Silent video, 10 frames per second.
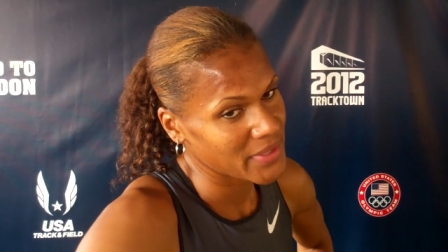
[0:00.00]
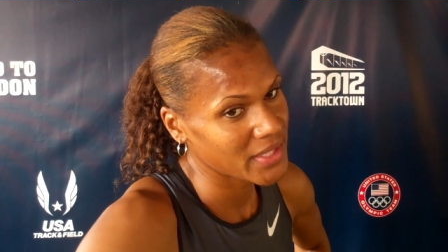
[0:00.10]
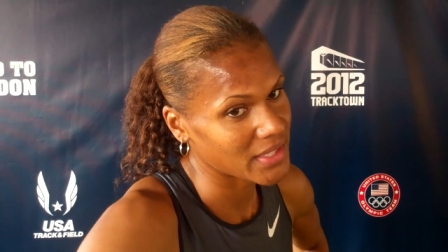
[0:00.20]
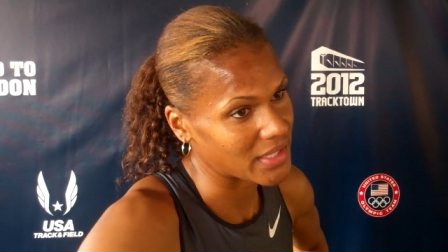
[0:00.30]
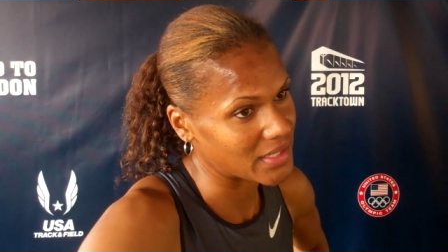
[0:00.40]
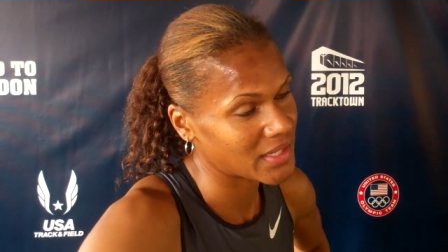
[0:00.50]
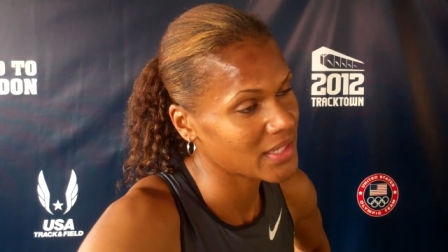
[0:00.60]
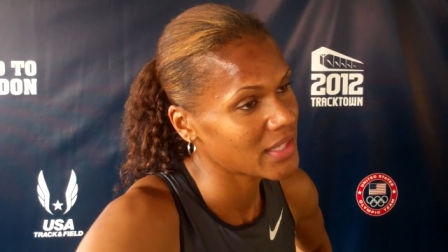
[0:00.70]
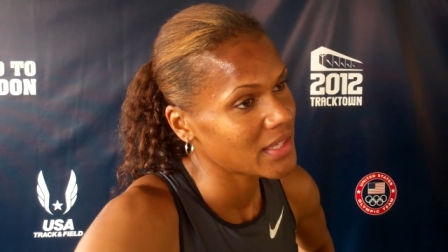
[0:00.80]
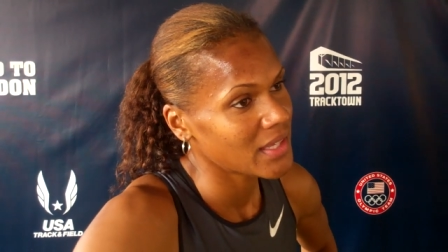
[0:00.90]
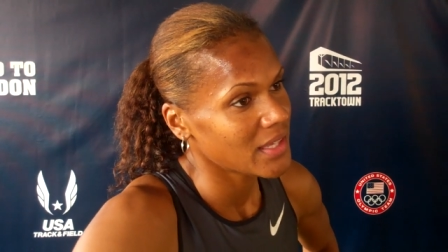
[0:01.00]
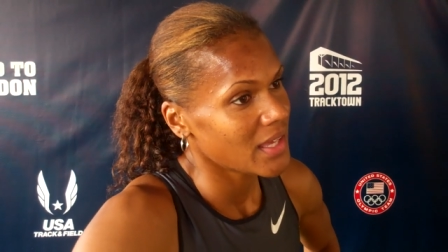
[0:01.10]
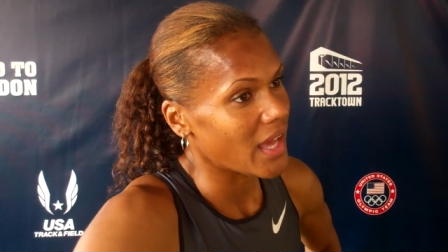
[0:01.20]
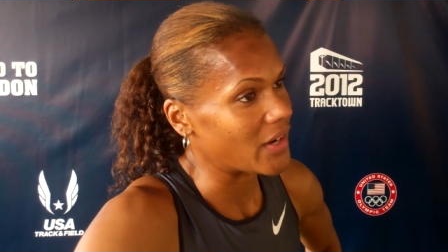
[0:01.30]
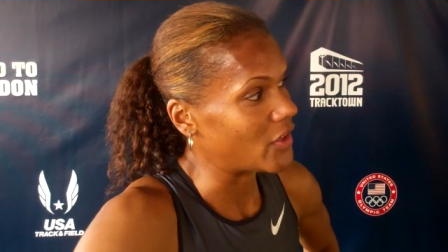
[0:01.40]
And
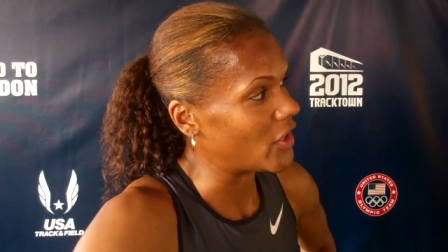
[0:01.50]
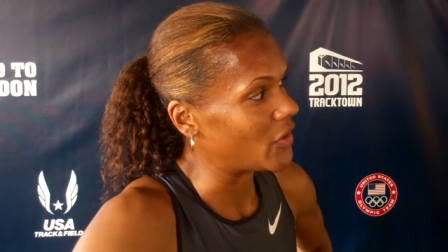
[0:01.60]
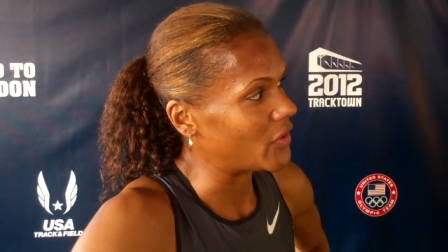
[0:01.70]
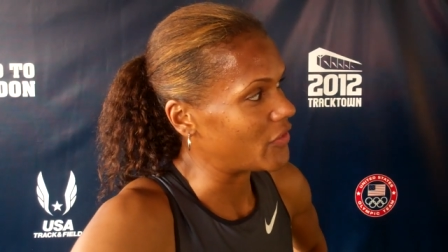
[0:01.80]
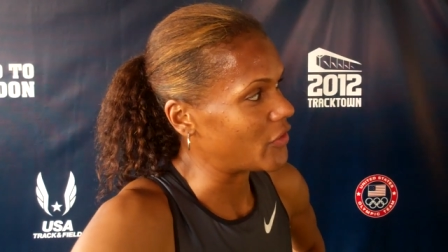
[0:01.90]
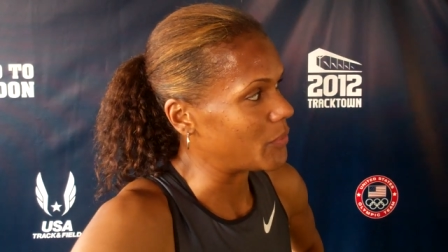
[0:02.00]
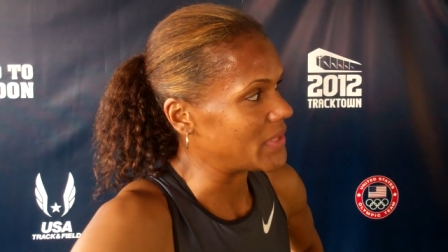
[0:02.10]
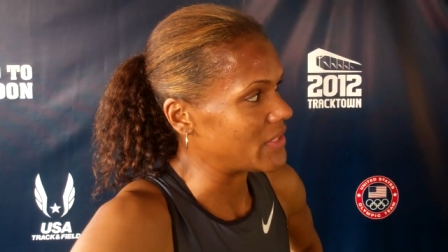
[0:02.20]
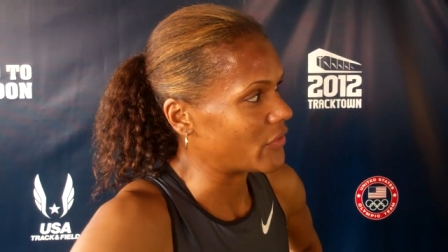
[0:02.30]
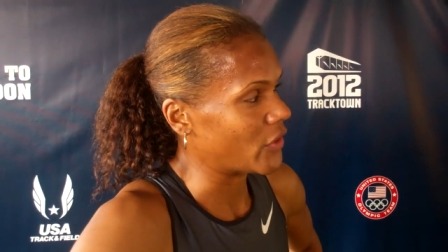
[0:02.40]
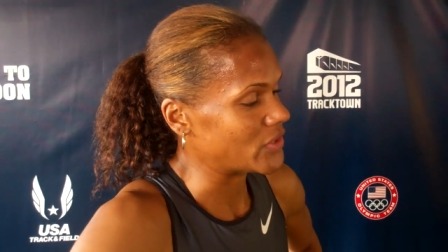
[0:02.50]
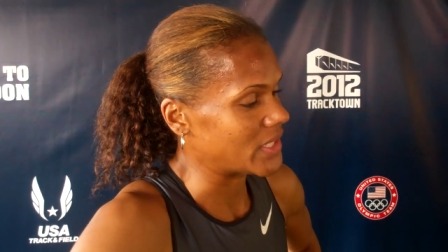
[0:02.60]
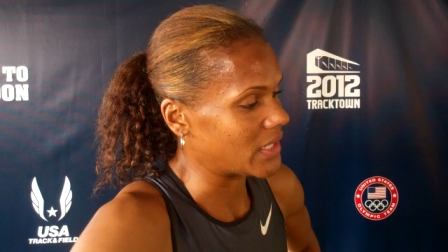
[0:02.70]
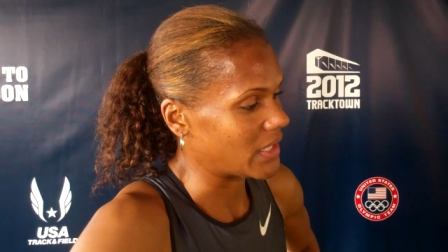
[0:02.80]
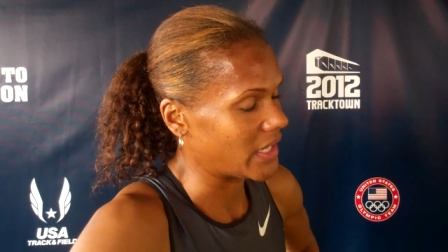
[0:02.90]
I don't know if it would be difficult to
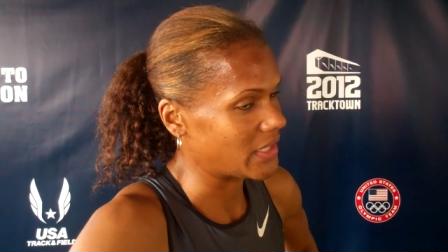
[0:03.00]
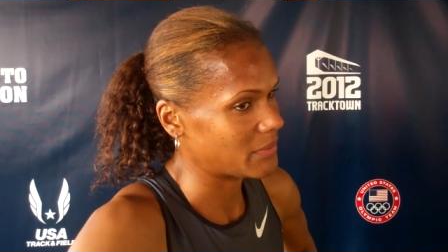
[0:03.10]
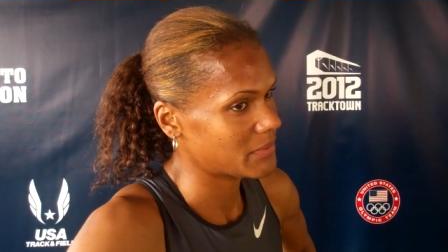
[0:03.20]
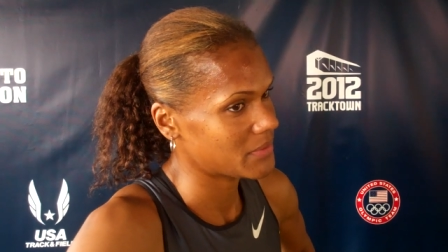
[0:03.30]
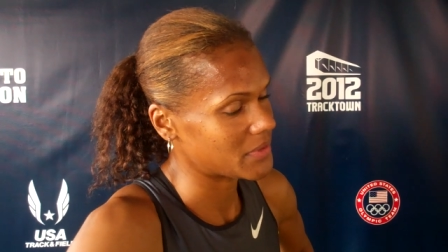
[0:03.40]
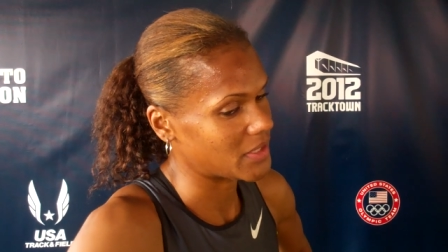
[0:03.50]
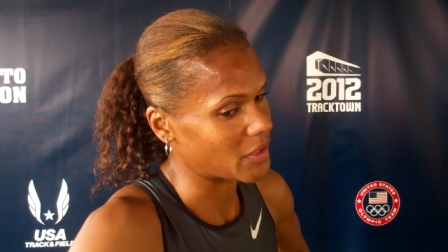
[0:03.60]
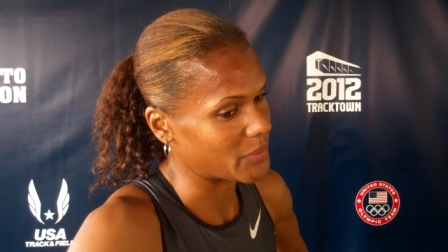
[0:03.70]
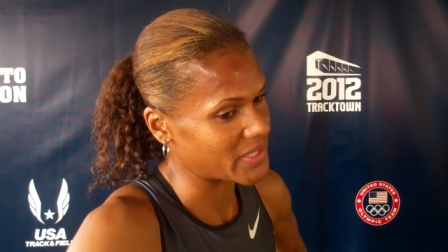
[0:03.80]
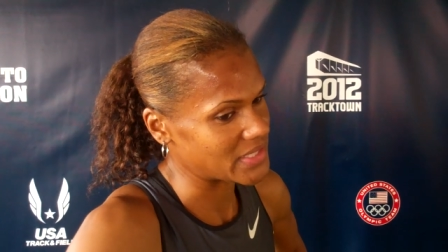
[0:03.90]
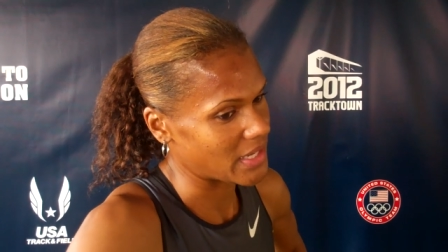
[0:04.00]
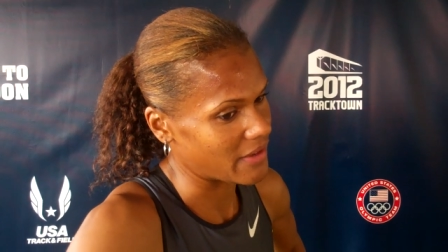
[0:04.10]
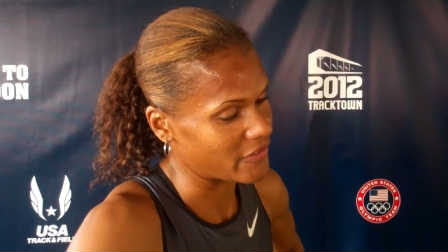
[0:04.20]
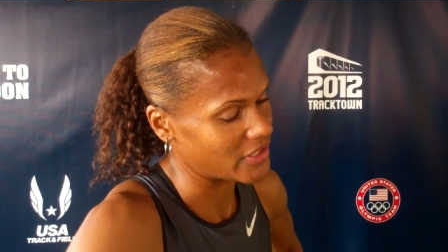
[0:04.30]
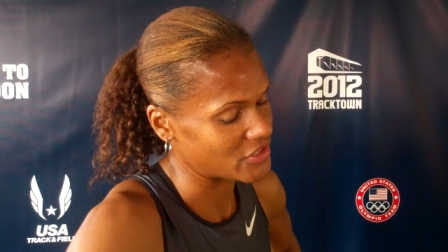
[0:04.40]
get a lane, you know, because
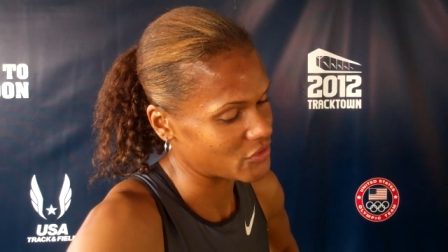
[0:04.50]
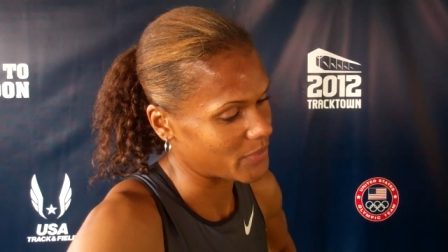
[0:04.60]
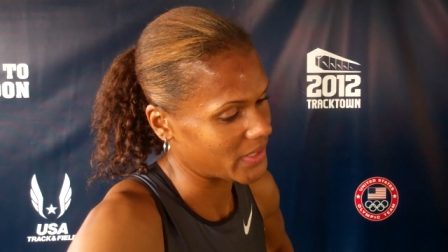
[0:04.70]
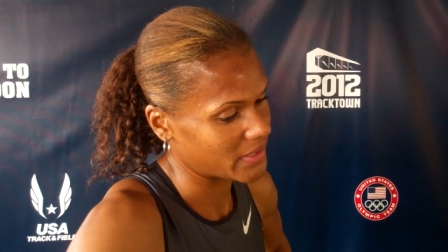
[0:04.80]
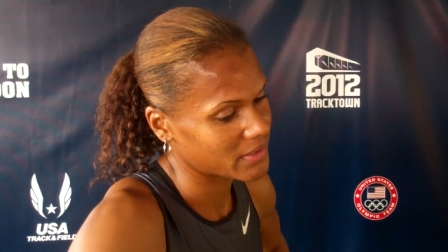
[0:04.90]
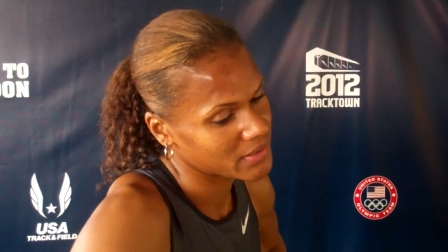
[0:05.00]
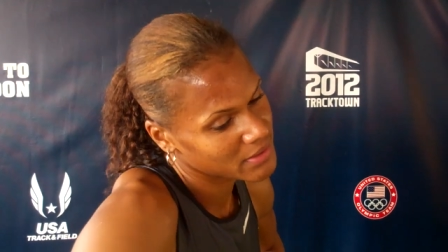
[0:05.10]
I finished, but